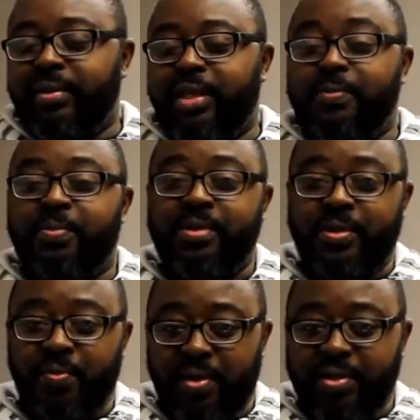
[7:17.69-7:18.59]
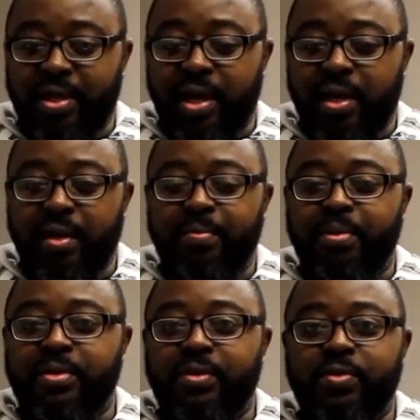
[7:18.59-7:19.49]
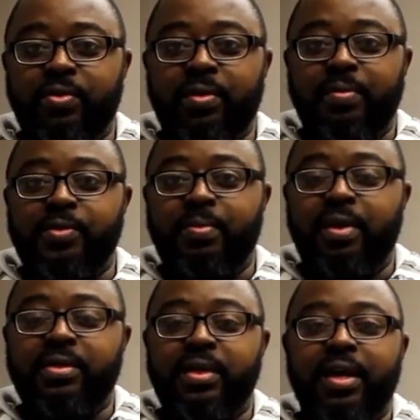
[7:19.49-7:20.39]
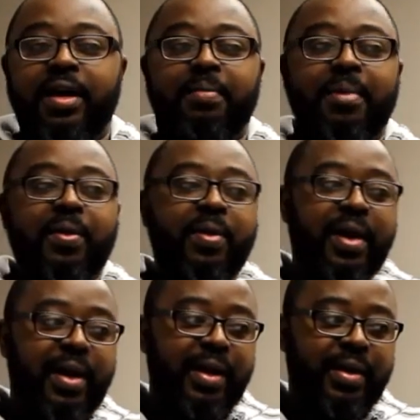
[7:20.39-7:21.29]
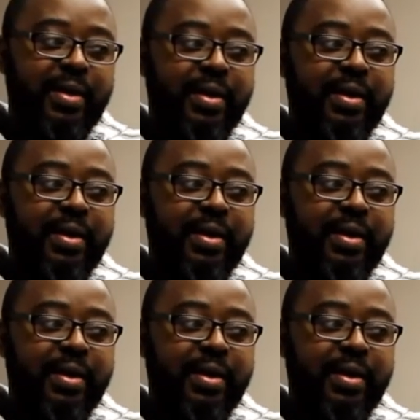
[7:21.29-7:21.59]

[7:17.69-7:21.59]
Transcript: that's person one talking, person two responds, mangwanani.